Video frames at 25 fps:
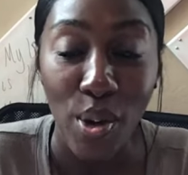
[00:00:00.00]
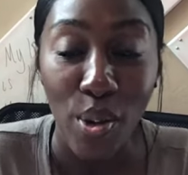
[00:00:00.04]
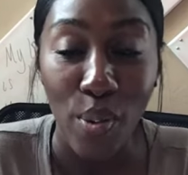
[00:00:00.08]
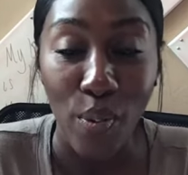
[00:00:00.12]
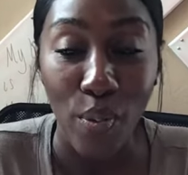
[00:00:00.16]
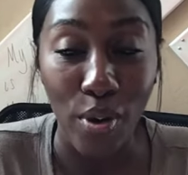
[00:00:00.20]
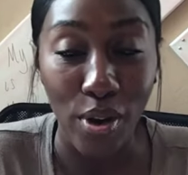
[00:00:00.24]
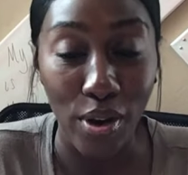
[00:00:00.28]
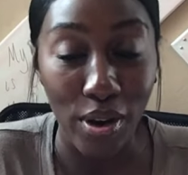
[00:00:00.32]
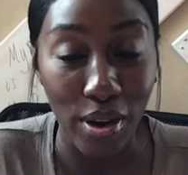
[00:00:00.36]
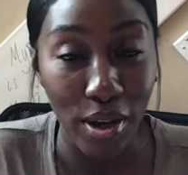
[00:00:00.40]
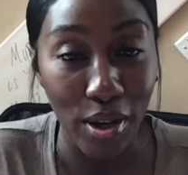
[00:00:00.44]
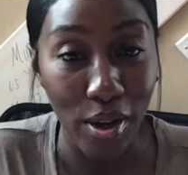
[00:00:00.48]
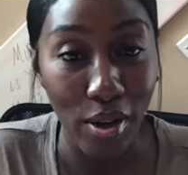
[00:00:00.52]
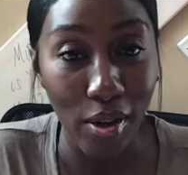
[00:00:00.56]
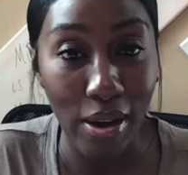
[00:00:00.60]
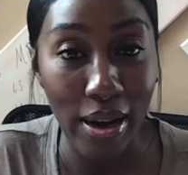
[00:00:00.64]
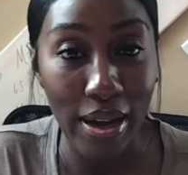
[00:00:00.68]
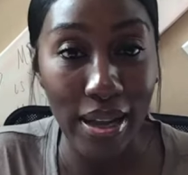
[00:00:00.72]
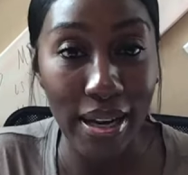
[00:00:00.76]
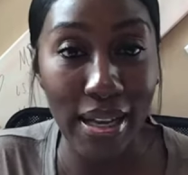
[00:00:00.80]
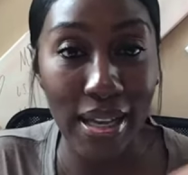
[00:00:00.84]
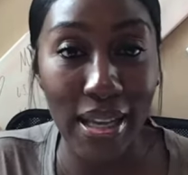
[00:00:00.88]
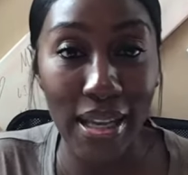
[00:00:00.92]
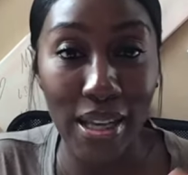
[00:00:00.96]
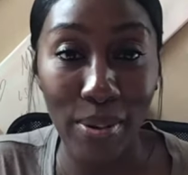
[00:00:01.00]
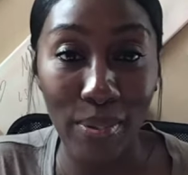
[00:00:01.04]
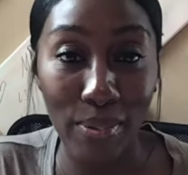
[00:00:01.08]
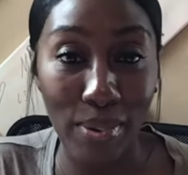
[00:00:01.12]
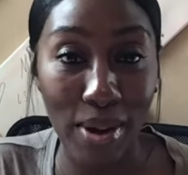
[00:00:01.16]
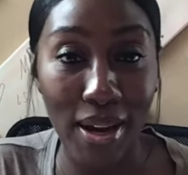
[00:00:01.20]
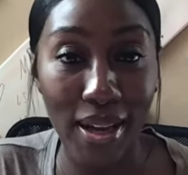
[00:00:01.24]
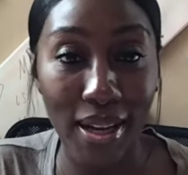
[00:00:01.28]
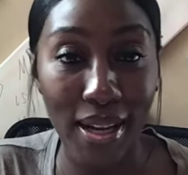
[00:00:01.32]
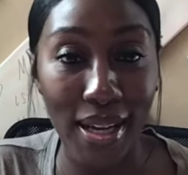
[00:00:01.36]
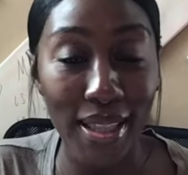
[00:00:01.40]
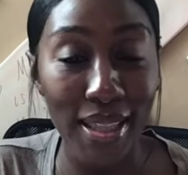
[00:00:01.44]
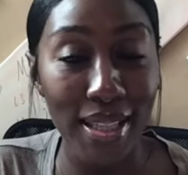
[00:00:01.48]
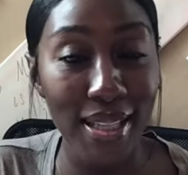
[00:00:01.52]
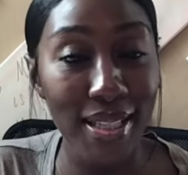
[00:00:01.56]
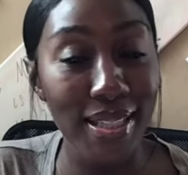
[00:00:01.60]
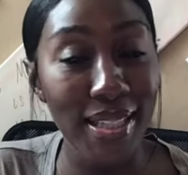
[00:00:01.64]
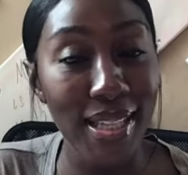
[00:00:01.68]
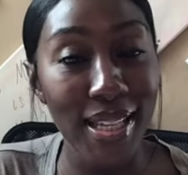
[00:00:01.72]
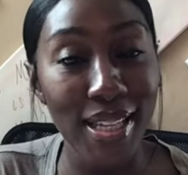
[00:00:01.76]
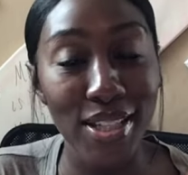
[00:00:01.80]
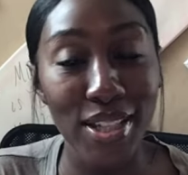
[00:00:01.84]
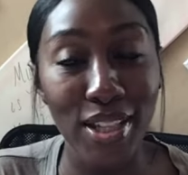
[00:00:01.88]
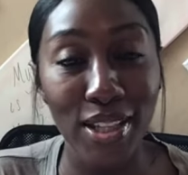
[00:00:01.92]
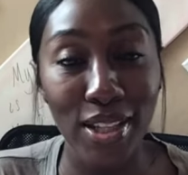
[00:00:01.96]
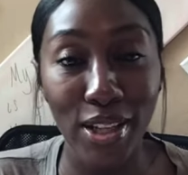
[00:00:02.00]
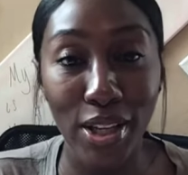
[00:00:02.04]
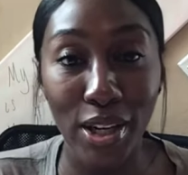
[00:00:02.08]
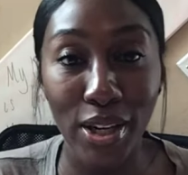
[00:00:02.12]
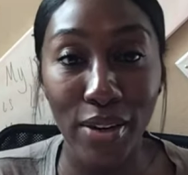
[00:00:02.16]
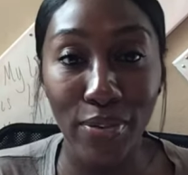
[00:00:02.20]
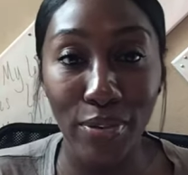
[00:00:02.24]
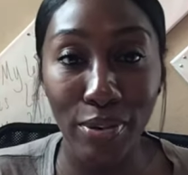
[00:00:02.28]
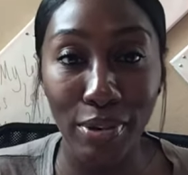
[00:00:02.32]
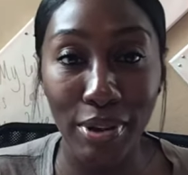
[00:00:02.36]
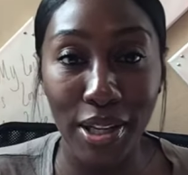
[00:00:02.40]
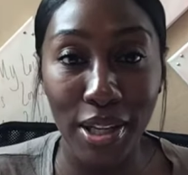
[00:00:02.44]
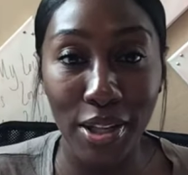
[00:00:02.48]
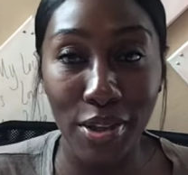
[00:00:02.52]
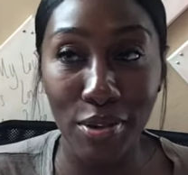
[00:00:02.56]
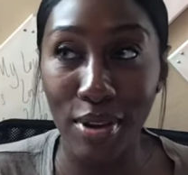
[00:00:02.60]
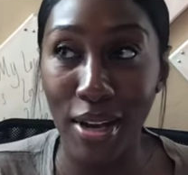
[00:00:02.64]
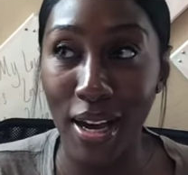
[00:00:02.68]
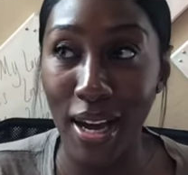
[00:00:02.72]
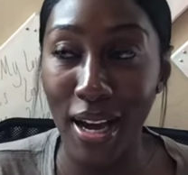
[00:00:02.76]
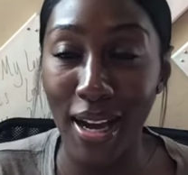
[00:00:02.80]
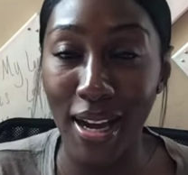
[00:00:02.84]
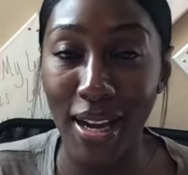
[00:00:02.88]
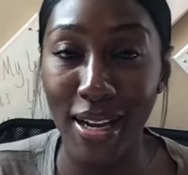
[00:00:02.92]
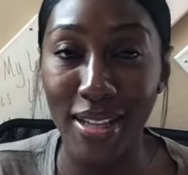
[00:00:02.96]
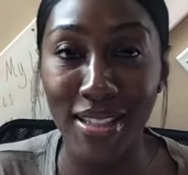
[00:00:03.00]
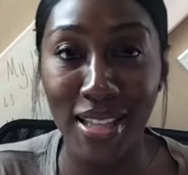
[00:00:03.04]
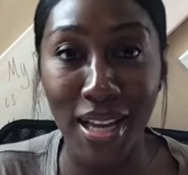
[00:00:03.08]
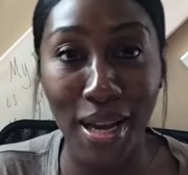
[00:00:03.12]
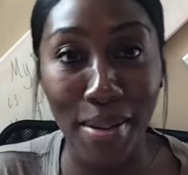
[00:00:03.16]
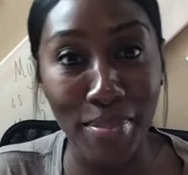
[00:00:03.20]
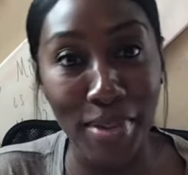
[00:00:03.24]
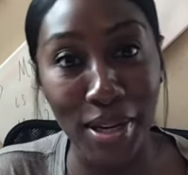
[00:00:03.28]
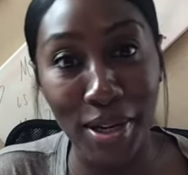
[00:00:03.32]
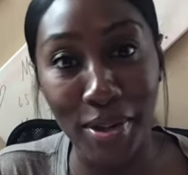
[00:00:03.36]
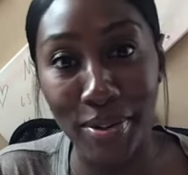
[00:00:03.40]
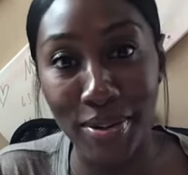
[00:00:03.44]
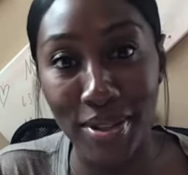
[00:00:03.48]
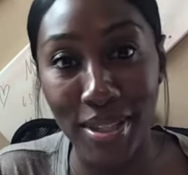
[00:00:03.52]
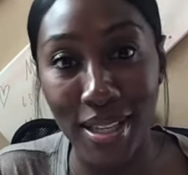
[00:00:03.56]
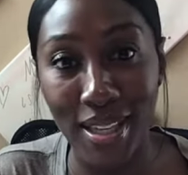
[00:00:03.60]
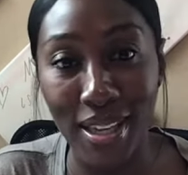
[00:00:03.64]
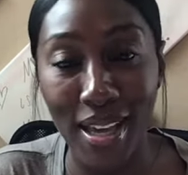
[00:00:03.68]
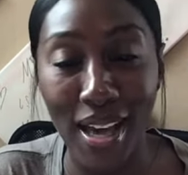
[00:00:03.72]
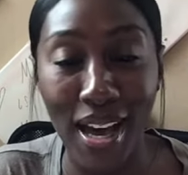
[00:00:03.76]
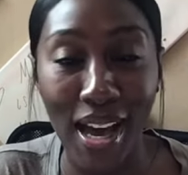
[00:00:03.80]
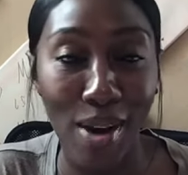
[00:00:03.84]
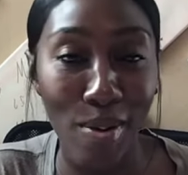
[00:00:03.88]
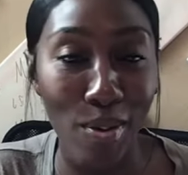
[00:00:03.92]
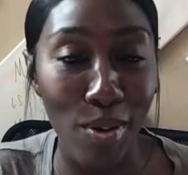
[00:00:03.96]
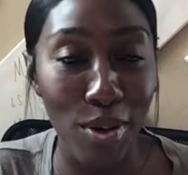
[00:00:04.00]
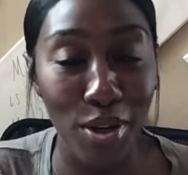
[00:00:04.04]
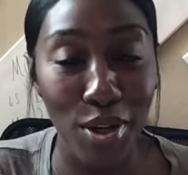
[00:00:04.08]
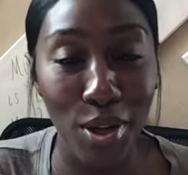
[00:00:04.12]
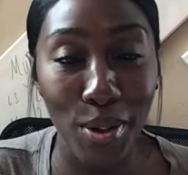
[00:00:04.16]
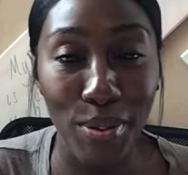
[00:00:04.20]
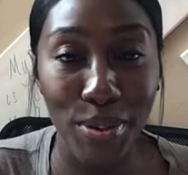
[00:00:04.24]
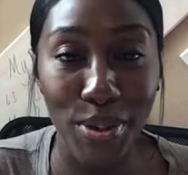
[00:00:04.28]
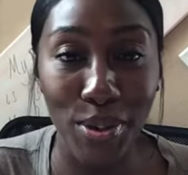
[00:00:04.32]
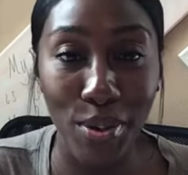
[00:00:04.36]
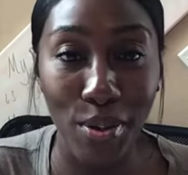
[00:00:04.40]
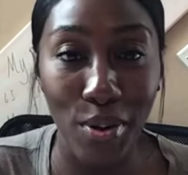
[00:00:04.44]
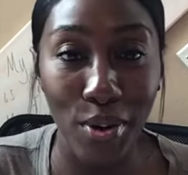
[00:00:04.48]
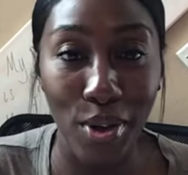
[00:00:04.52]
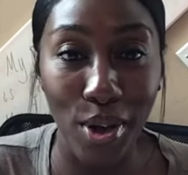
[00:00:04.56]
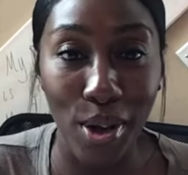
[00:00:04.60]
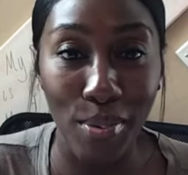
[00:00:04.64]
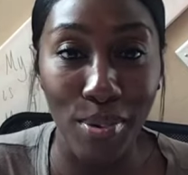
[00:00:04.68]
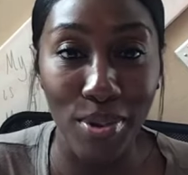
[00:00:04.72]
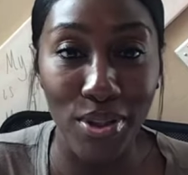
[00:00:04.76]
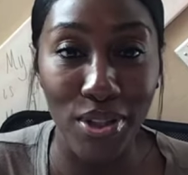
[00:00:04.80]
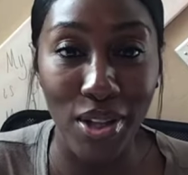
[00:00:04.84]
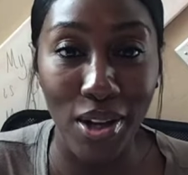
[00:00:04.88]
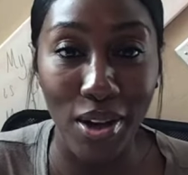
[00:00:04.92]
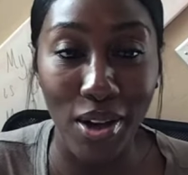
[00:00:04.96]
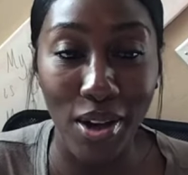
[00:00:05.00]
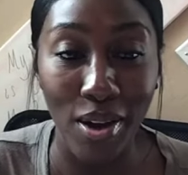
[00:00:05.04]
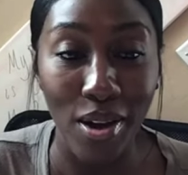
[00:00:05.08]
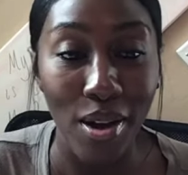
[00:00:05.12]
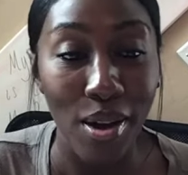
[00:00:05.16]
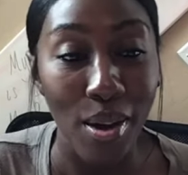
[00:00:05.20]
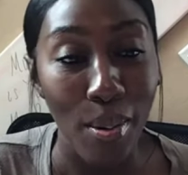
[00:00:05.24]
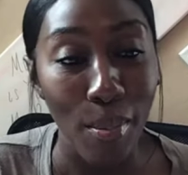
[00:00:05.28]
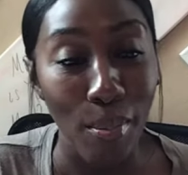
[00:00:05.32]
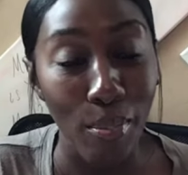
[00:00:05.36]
We're going to go ahead and get it rocking. This is your love reading, you guys. I'm nosy. I want to know what's going on with y'all.